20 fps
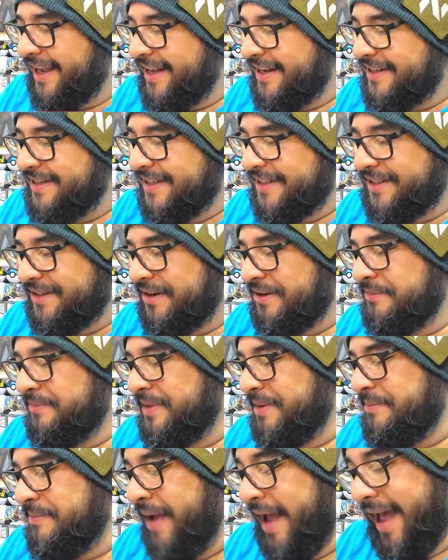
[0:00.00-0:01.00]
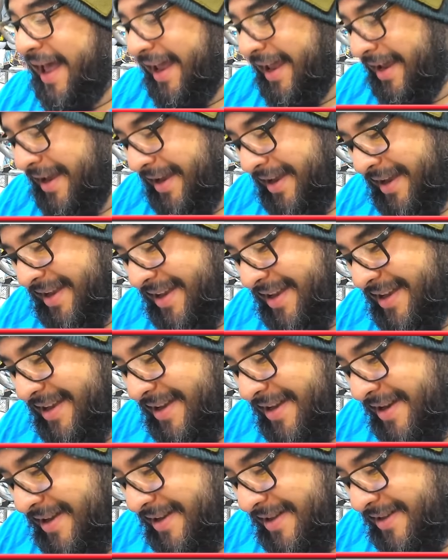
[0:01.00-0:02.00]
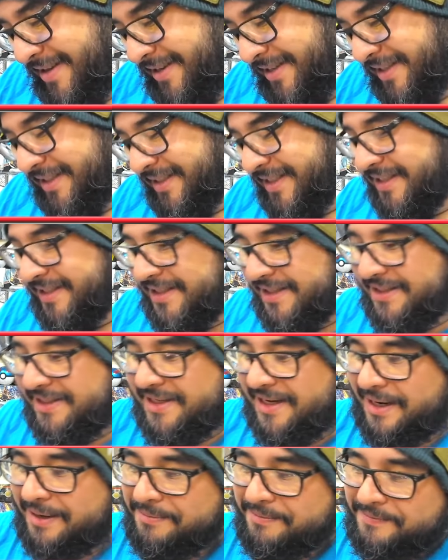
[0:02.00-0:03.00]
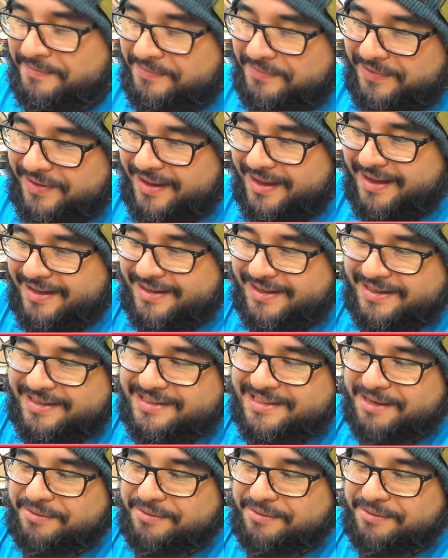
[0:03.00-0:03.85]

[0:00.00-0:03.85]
just from the back. This is this is some this is some